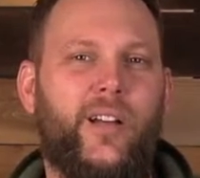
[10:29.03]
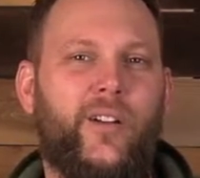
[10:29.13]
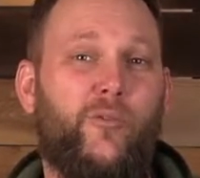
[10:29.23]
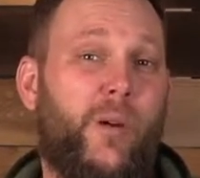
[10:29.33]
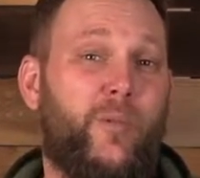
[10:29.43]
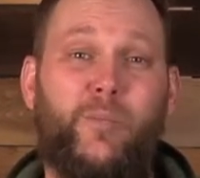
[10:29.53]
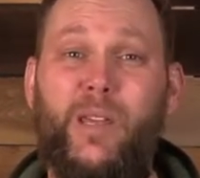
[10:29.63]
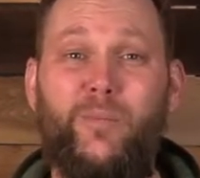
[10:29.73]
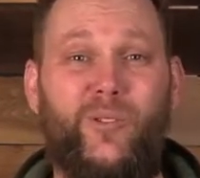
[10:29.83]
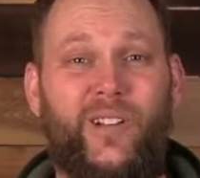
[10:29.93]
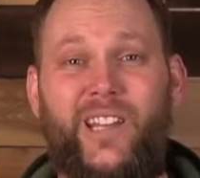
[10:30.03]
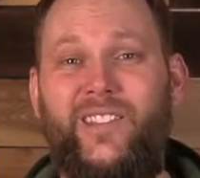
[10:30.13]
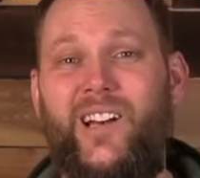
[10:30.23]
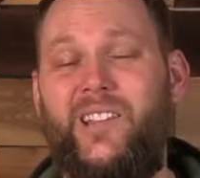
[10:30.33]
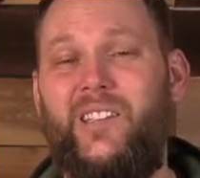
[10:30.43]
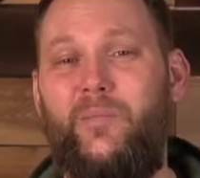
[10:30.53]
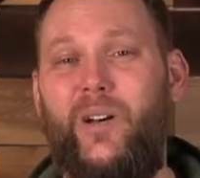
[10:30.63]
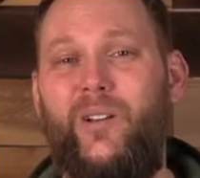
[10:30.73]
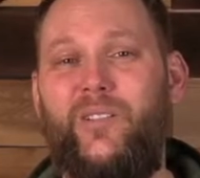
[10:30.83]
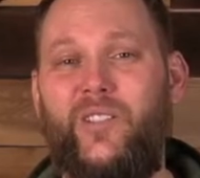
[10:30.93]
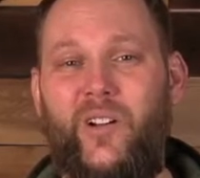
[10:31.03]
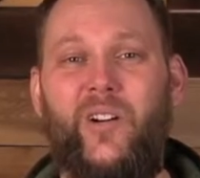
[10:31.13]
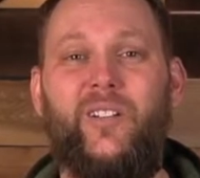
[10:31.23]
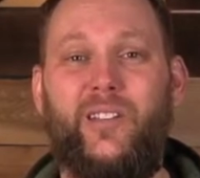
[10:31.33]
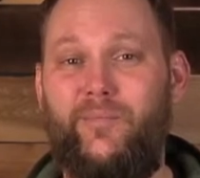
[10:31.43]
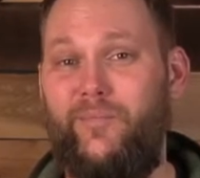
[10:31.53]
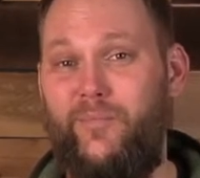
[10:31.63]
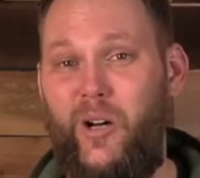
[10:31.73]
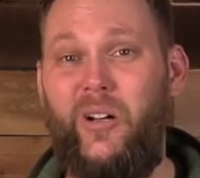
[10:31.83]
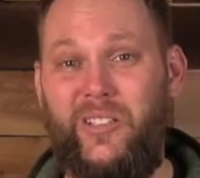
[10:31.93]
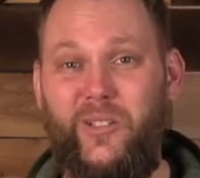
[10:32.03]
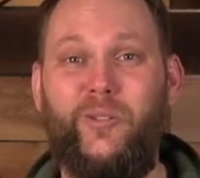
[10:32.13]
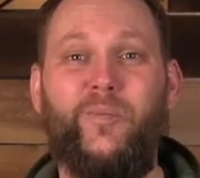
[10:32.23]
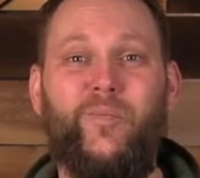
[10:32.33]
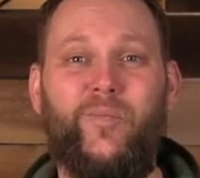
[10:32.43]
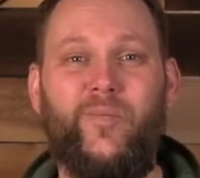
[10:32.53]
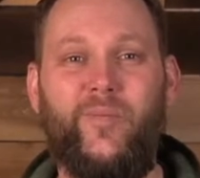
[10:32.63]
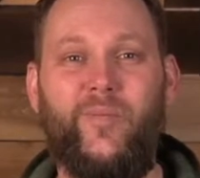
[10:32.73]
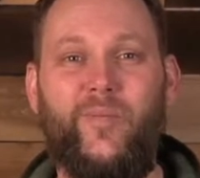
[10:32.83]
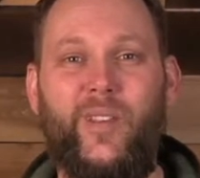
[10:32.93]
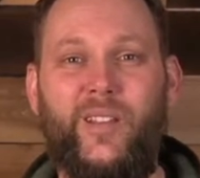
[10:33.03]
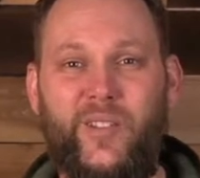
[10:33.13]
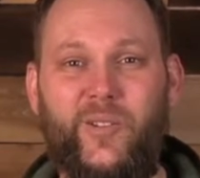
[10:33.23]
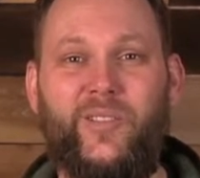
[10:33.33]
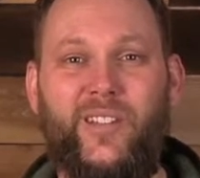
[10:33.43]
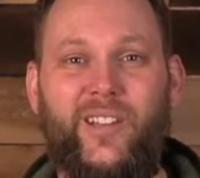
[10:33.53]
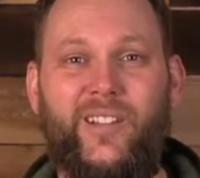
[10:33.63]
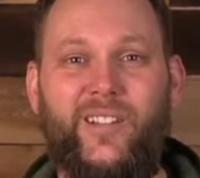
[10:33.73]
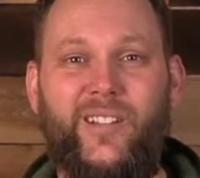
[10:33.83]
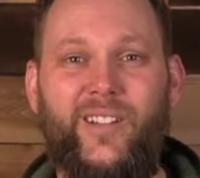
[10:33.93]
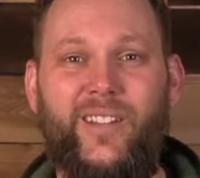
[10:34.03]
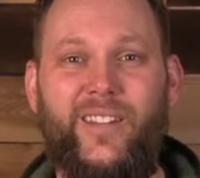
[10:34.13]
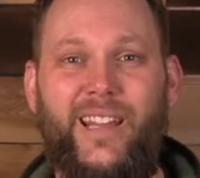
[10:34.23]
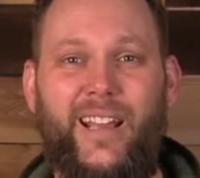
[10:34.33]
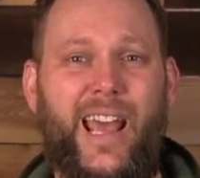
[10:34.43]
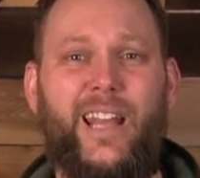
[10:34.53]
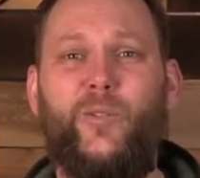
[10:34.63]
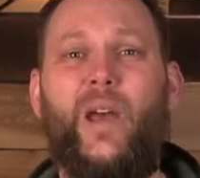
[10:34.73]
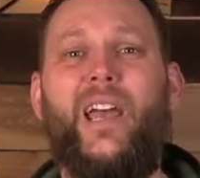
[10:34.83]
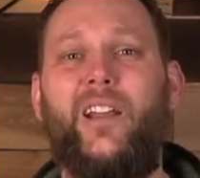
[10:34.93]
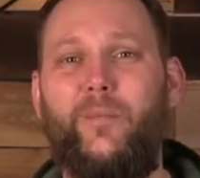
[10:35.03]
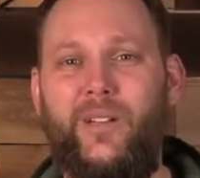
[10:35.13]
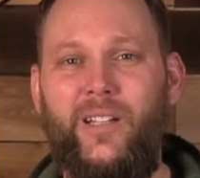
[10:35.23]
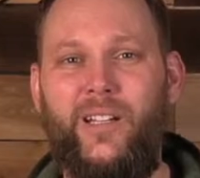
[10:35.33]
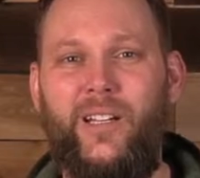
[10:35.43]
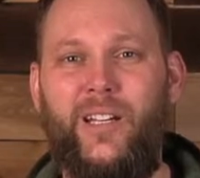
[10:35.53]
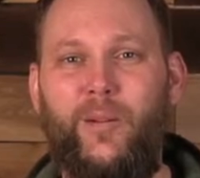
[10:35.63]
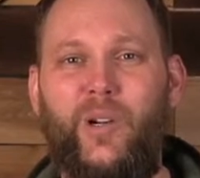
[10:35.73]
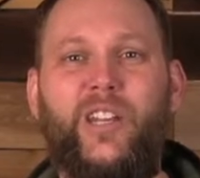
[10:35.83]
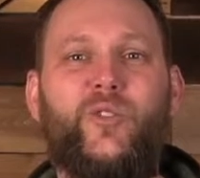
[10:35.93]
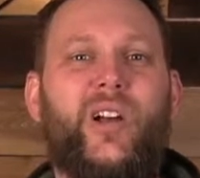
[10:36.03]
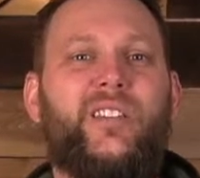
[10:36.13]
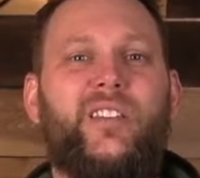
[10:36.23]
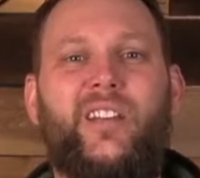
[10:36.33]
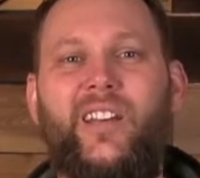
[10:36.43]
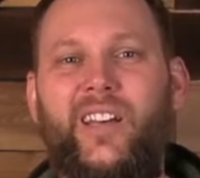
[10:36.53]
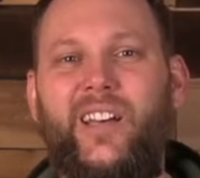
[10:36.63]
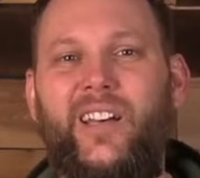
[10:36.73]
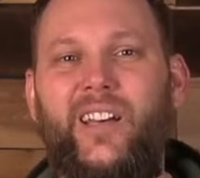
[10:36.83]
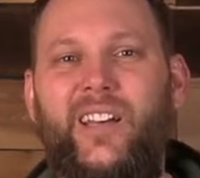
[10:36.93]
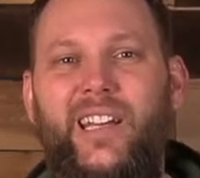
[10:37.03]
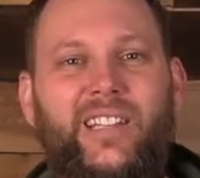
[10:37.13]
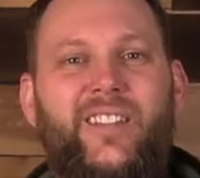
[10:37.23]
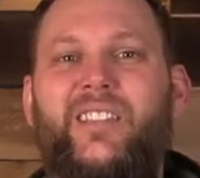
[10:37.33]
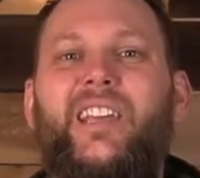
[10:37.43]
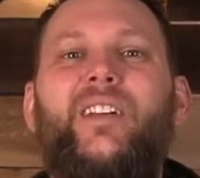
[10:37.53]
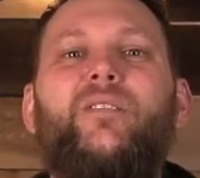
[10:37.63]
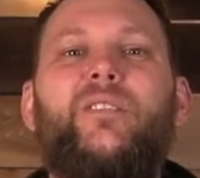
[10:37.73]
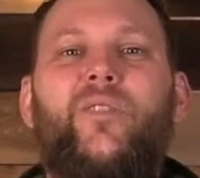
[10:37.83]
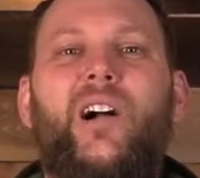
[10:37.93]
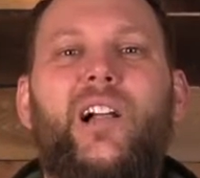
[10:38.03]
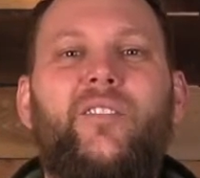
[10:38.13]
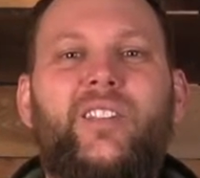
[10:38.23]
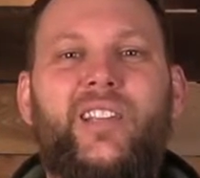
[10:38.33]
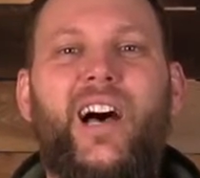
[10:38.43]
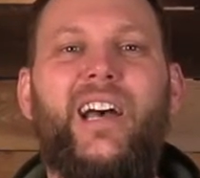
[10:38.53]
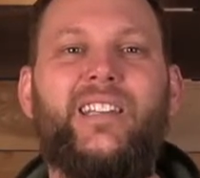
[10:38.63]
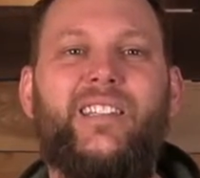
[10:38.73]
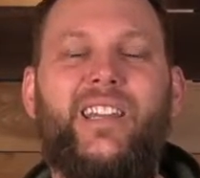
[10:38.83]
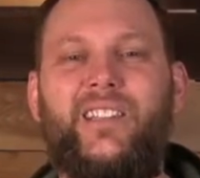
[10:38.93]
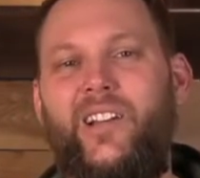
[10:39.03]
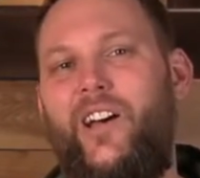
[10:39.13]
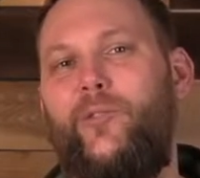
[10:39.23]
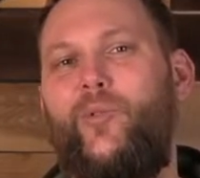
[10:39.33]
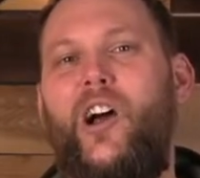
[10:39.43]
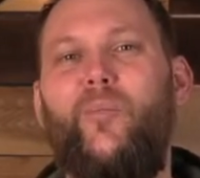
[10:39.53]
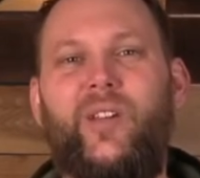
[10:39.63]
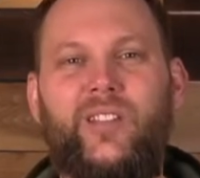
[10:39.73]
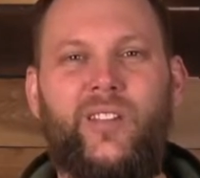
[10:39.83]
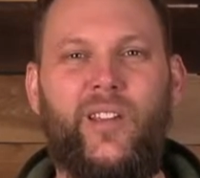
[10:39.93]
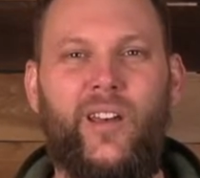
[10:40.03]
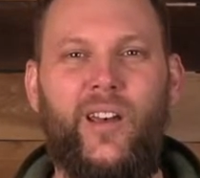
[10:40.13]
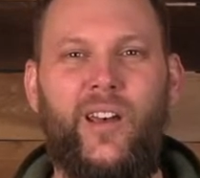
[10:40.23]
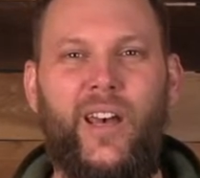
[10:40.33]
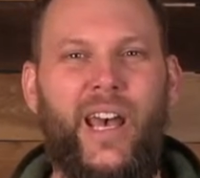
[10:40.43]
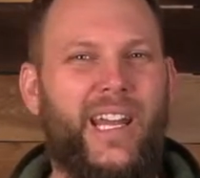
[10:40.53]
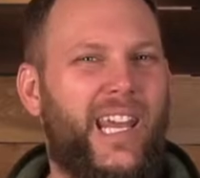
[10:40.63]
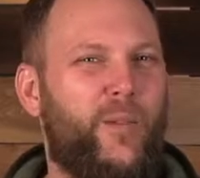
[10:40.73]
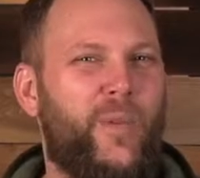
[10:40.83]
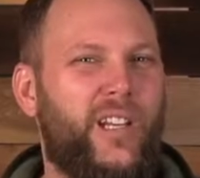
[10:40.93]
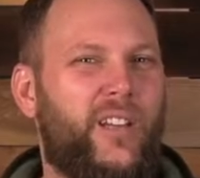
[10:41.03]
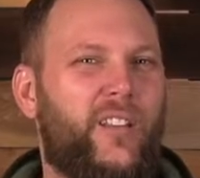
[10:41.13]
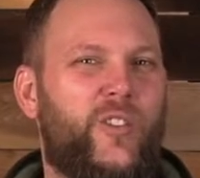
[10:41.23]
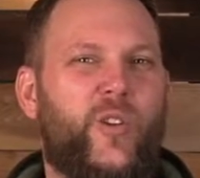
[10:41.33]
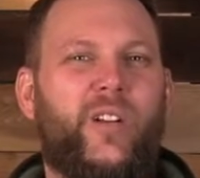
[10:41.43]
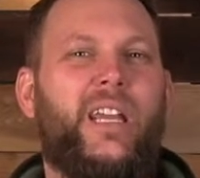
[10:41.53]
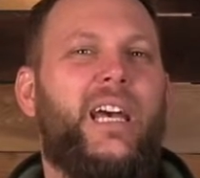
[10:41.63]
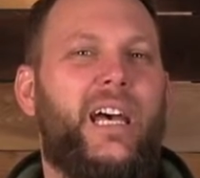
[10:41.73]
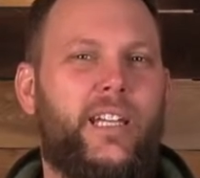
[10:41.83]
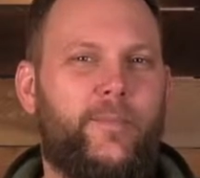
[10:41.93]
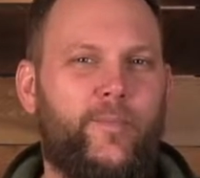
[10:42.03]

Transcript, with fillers: Remember, people had thoughts about Saul and Paul too, and certainly that had to weigh on him. But he trusted. He had the scales fall off his eyes and he saw the promise. And he committed to the journey ahead.